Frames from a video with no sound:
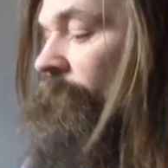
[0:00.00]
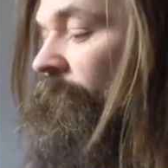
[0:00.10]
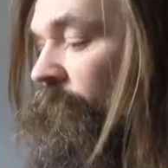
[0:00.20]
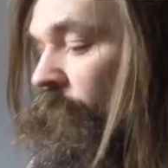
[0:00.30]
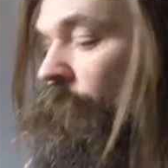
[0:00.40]

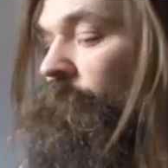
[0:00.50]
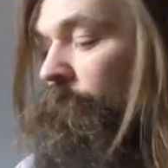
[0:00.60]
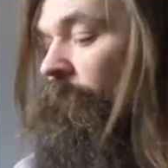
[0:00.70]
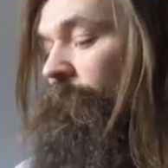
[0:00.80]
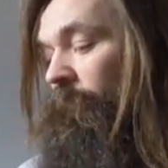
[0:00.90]
they suited
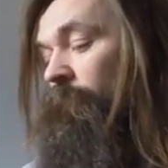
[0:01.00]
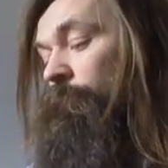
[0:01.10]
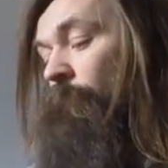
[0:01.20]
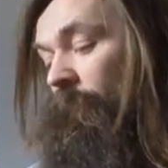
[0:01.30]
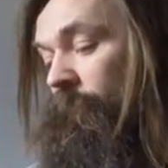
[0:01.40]
my foot
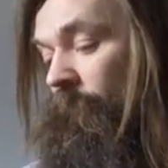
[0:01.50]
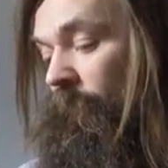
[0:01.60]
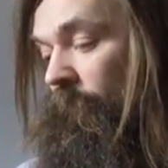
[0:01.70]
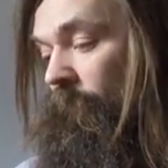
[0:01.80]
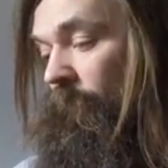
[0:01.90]
better.
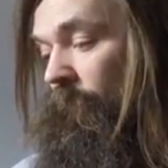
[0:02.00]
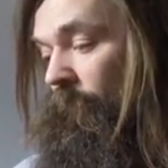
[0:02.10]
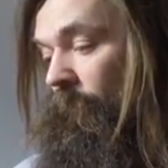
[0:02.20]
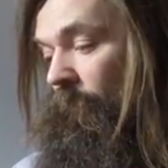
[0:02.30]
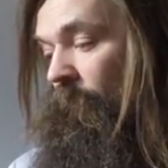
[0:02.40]

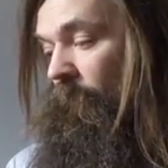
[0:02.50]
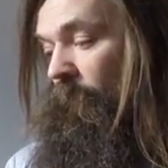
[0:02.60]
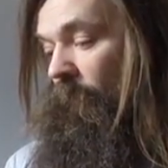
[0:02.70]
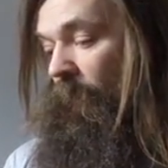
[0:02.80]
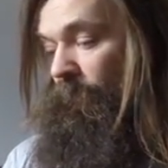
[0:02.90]

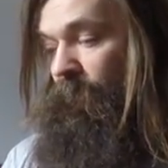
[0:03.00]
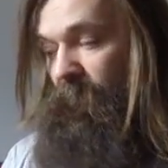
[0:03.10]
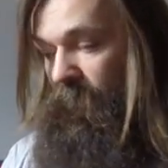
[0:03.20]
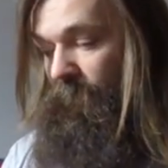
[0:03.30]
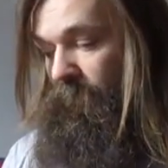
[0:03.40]
The
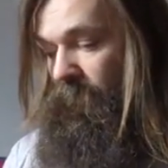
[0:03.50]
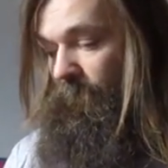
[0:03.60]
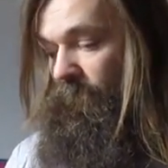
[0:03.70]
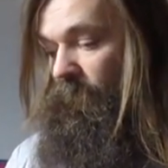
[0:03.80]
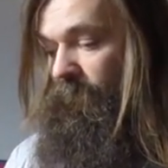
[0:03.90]
material is just a
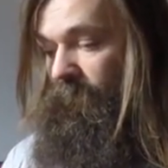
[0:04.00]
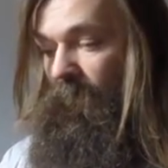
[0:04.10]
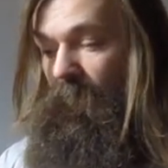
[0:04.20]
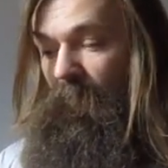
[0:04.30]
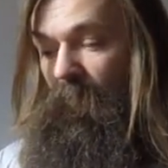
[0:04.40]
bit
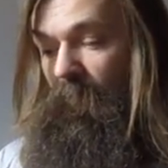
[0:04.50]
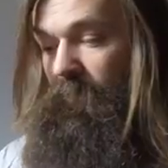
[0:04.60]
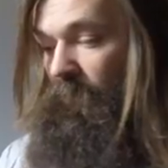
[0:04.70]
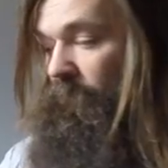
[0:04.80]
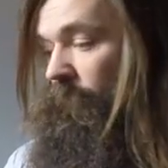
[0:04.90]
softer.
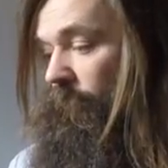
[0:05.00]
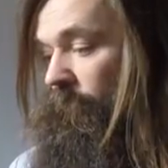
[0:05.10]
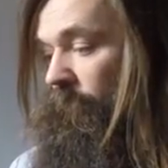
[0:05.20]
So